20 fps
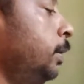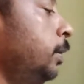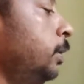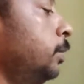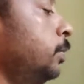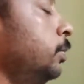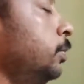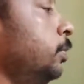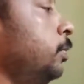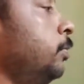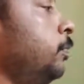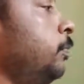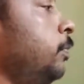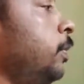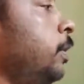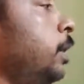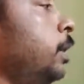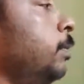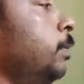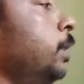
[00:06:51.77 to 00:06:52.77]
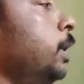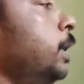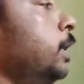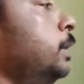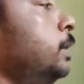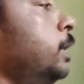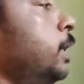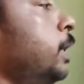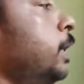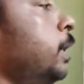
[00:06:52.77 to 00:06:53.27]
so formula,
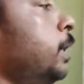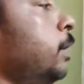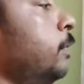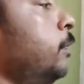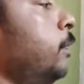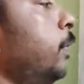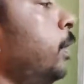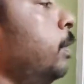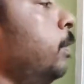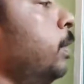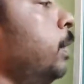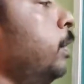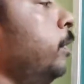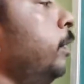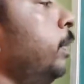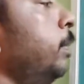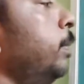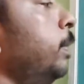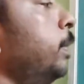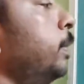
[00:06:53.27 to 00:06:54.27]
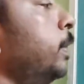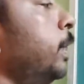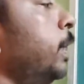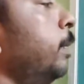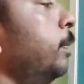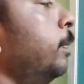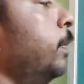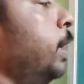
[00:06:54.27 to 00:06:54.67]
general formula will be same: